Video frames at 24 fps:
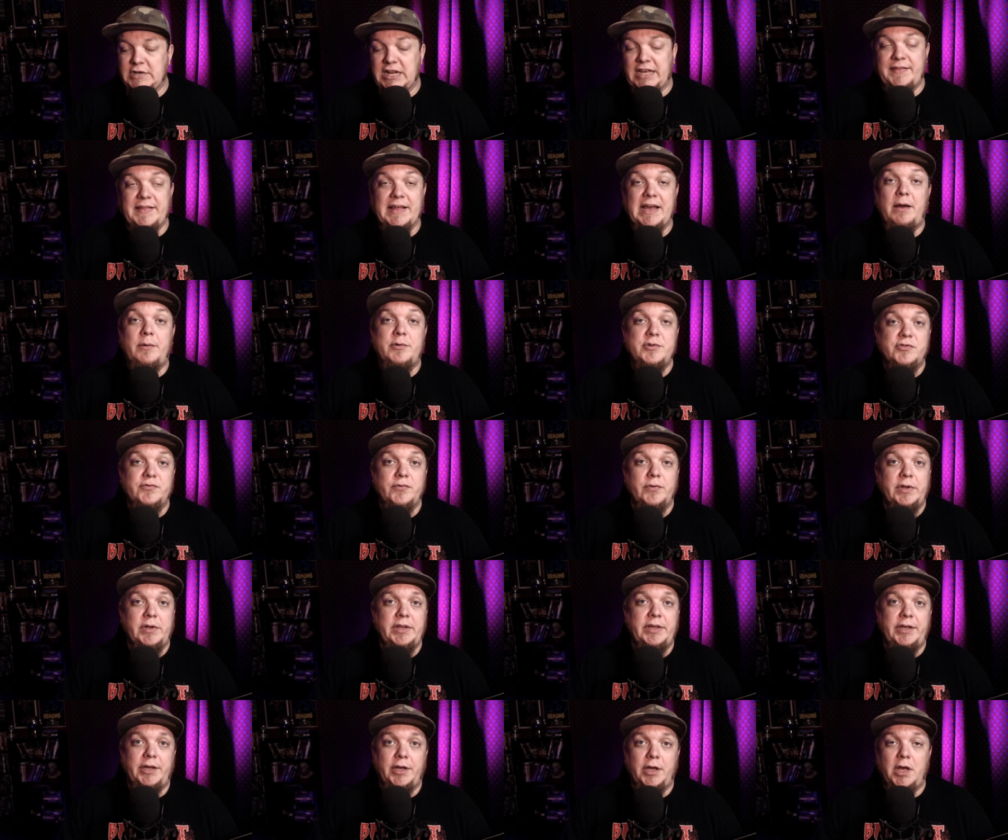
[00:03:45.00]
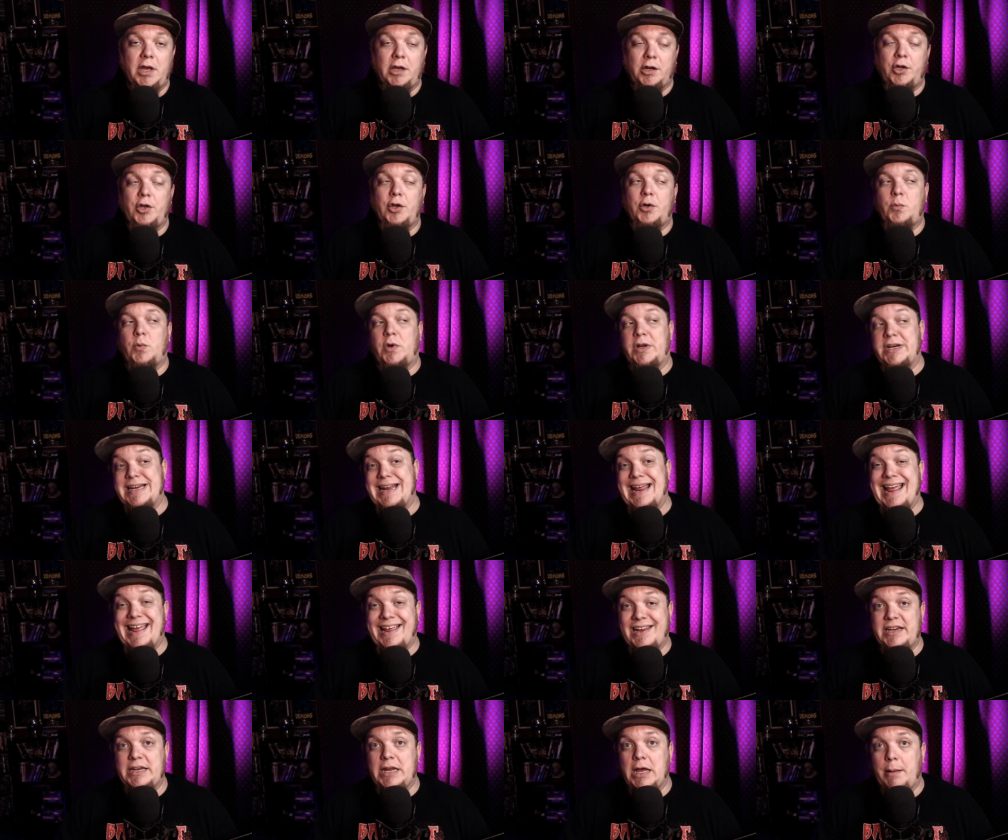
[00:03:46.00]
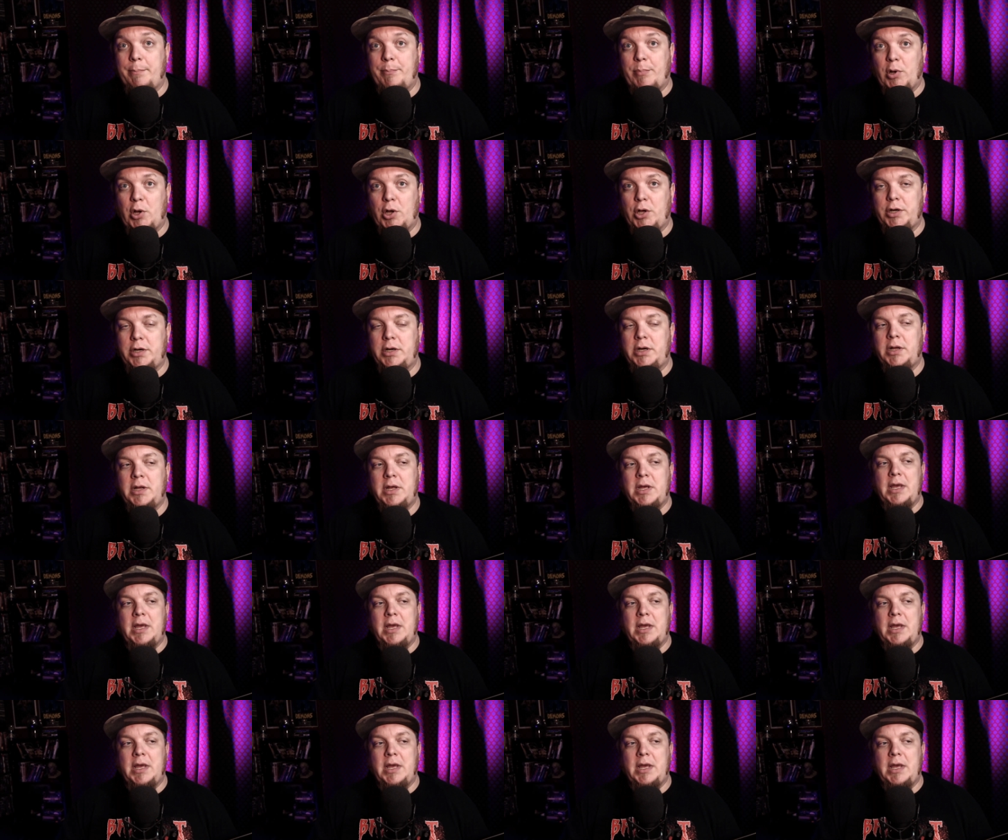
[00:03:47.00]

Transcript: And that was really a good one to end up on.